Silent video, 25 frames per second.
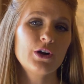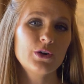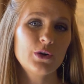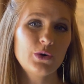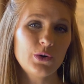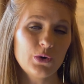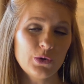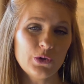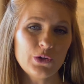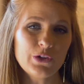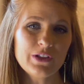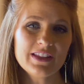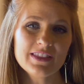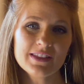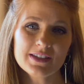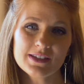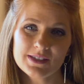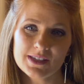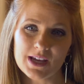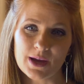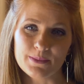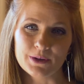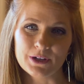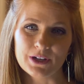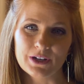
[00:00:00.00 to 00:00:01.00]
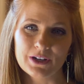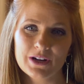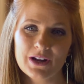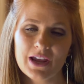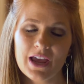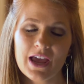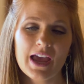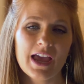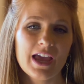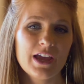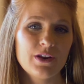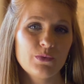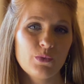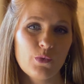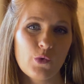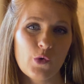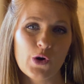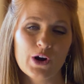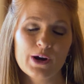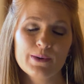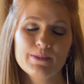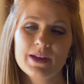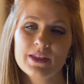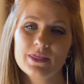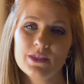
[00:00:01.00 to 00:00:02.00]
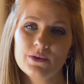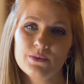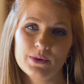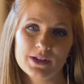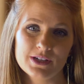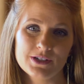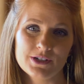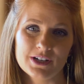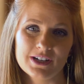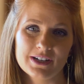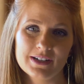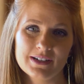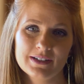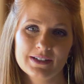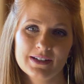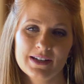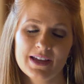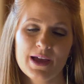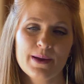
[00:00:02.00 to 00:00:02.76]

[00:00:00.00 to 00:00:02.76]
cool in the summer and warm in the winter.